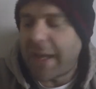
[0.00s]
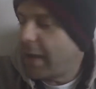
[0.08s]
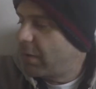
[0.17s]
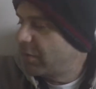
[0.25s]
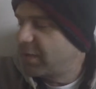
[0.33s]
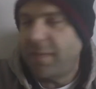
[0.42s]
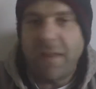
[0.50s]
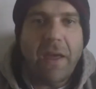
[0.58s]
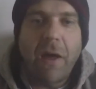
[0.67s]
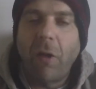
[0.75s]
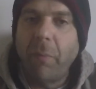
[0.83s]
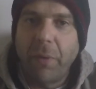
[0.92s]
out to the
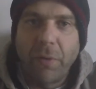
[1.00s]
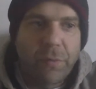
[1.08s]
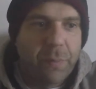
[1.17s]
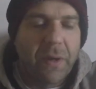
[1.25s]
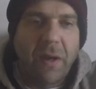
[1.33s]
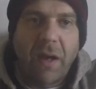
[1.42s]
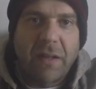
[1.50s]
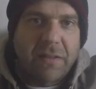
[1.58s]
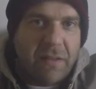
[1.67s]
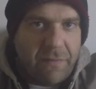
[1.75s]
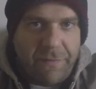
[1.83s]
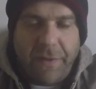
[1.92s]
elbows, but not
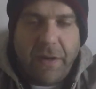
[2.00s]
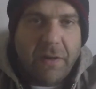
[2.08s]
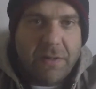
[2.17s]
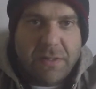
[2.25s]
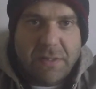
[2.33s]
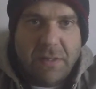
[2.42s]
to the fingers.